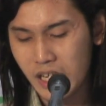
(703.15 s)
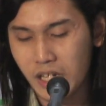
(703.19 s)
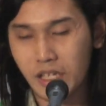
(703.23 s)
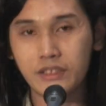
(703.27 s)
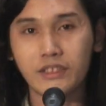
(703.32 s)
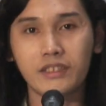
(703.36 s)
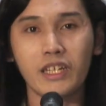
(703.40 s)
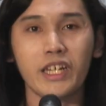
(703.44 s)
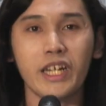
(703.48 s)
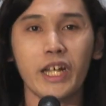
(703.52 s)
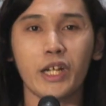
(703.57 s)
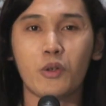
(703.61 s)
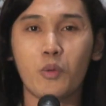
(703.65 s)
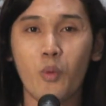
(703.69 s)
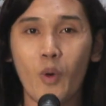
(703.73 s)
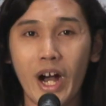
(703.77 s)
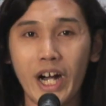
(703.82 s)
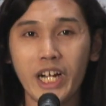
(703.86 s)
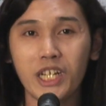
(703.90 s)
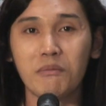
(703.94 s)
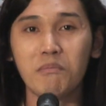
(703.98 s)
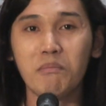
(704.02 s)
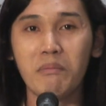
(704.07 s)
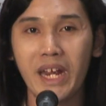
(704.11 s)
is a
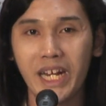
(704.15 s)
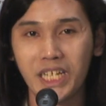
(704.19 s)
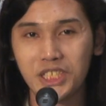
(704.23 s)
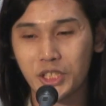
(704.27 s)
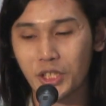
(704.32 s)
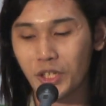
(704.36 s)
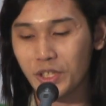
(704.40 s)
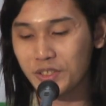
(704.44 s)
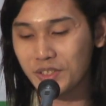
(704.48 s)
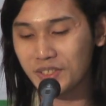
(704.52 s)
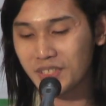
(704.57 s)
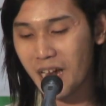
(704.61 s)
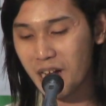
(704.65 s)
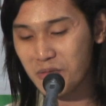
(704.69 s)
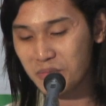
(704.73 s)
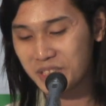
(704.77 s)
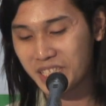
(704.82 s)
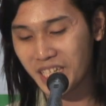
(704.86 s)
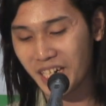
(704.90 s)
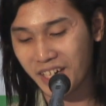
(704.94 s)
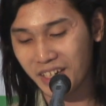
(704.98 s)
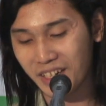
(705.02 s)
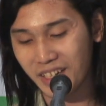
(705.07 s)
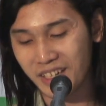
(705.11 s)
required major
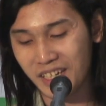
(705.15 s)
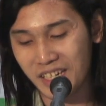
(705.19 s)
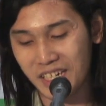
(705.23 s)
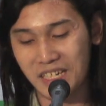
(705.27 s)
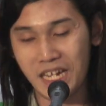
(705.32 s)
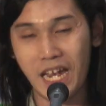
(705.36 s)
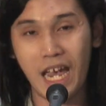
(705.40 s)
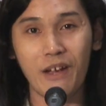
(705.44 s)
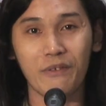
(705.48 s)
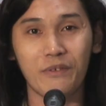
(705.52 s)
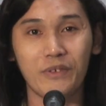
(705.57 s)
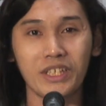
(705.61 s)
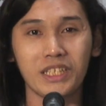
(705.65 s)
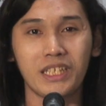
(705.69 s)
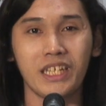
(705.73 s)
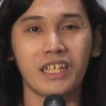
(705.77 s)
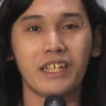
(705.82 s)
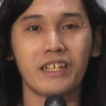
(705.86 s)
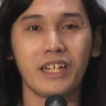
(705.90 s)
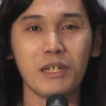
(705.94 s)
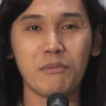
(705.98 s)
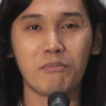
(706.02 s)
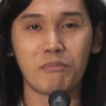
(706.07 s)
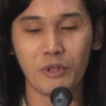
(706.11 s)
subject in every
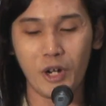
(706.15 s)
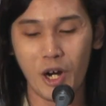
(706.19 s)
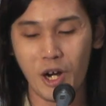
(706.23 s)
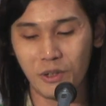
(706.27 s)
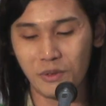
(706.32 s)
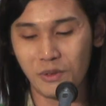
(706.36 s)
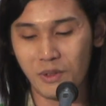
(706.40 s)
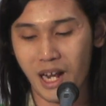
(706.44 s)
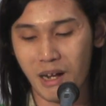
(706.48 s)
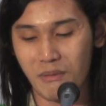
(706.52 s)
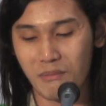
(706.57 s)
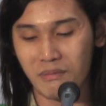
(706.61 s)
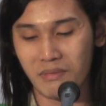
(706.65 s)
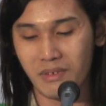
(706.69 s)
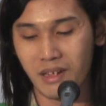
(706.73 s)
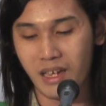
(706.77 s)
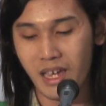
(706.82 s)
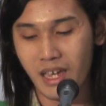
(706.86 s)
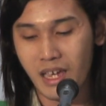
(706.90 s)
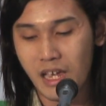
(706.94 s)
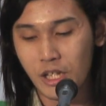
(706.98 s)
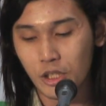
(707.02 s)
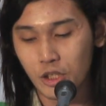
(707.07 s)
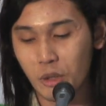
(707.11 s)
degree program
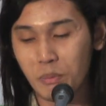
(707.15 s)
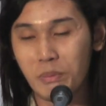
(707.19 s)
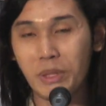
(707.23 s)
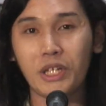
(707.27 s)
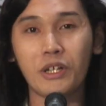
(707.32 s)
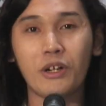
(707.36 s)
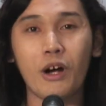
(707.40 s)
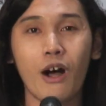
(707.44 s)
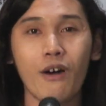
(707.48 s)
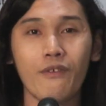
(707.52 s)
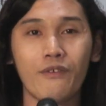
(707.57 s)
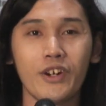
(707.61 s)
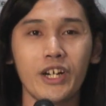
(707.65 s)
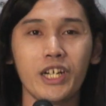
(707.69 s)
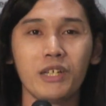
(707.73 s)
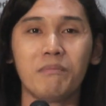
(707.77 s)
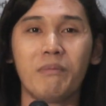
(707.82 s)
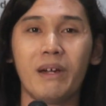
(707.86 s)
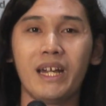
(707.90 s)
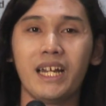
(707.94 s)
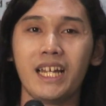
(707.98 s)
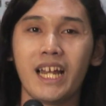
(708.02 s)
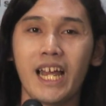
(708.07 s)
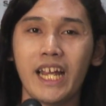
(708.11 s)
to be covered
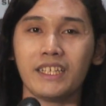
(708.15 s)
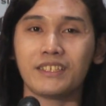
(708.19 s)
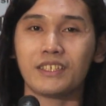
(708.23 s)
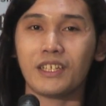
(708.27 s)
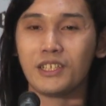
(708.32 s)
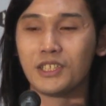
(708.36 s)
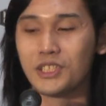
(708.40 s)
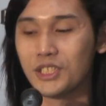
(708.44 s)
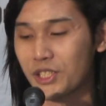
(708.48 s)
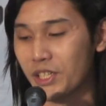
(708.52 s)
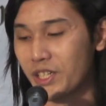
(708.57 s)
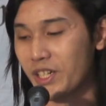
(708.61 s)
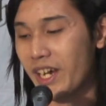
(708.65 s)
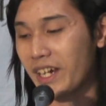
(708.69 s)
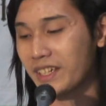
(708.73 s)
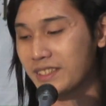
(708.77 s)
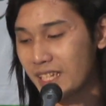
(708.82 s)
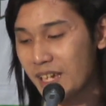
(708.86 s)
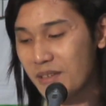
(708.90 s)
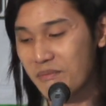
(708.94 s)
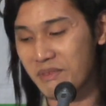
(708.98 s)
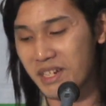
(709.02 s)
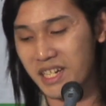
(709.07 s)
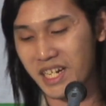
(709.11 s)
by licensure
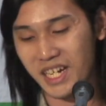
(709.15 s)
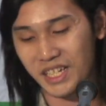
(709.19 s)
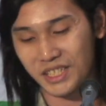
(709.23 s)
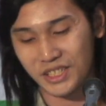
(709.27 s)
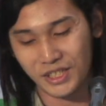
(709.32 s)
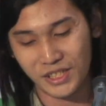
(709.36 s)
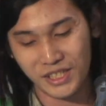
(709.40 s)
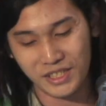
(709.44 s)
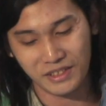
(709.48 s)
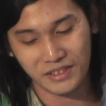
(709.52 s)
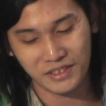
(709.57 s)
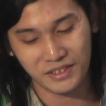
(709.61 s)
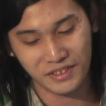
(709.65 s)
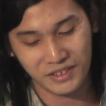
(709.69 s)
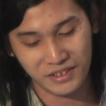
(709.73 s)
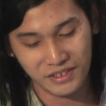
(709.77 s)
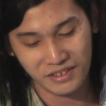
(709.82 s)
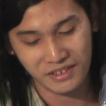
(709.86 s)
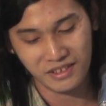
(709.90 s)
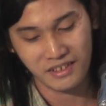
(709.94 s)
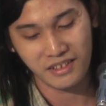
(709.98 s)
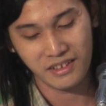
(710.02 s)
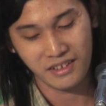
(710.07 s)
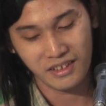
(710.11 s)
examinations.